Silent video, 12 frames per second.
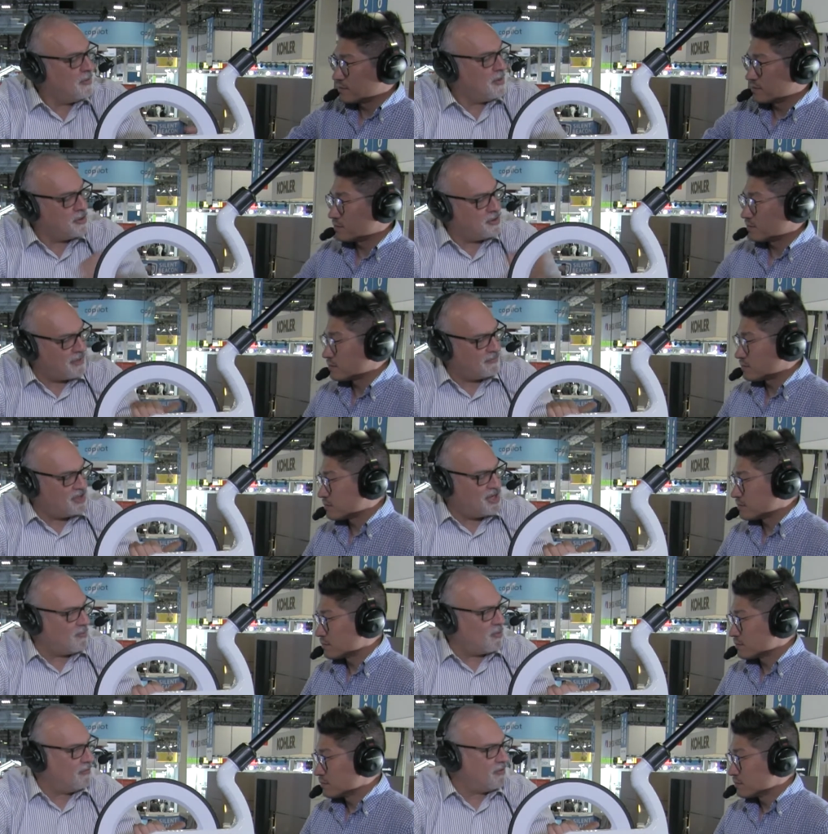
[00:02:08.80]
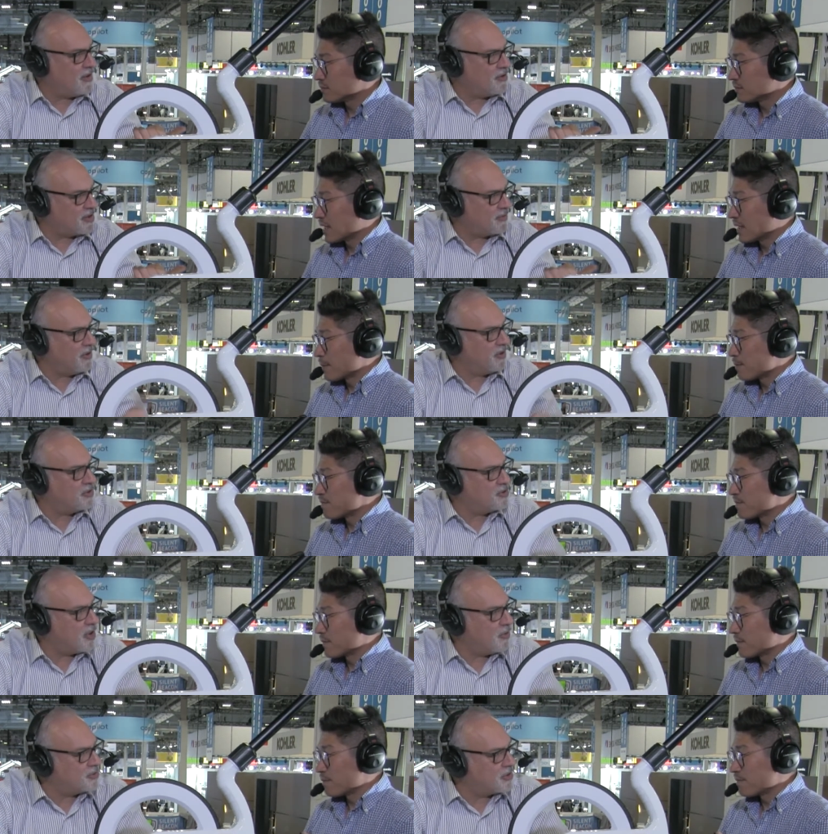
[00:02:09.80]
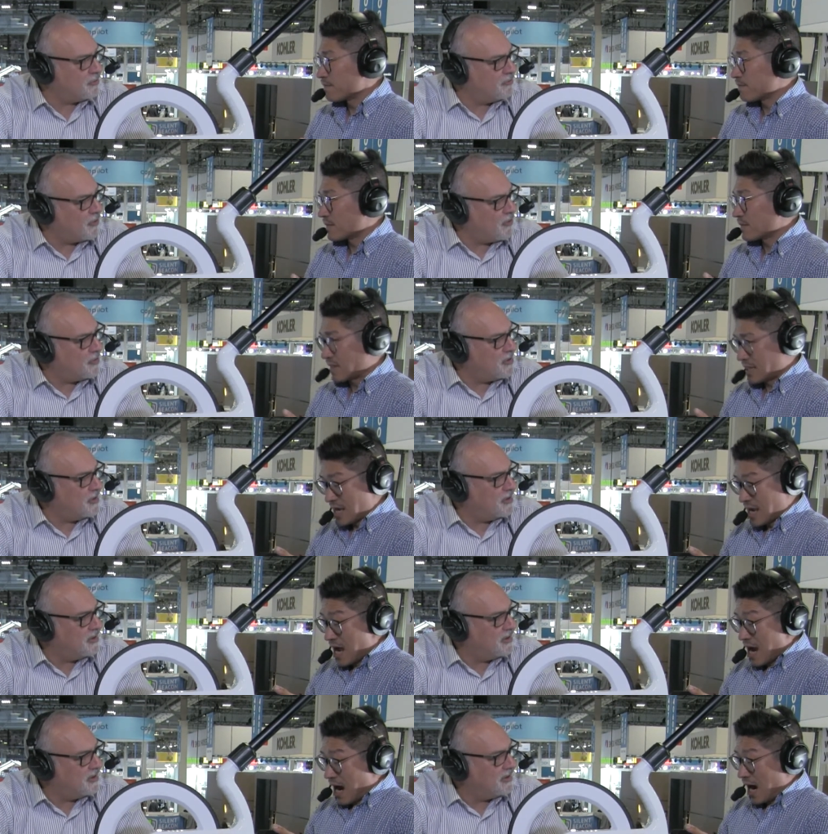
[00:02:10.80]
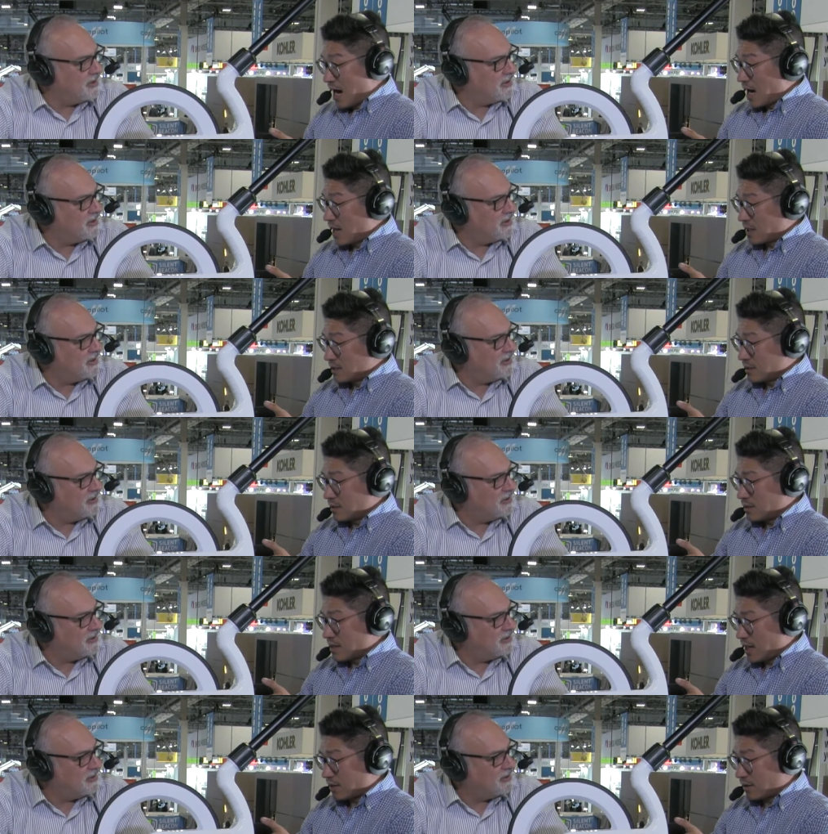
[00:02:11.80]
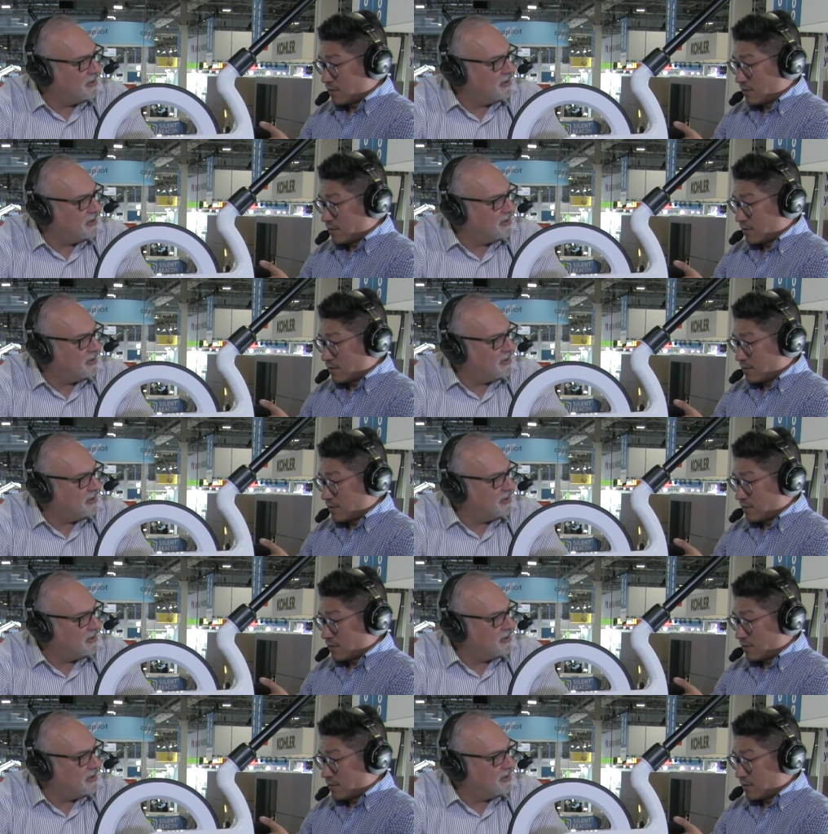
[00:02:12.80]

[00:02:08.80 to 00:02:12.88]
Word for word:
Speaker 1: Do you have a demo of that or something you can show us on the phone? Uh, not a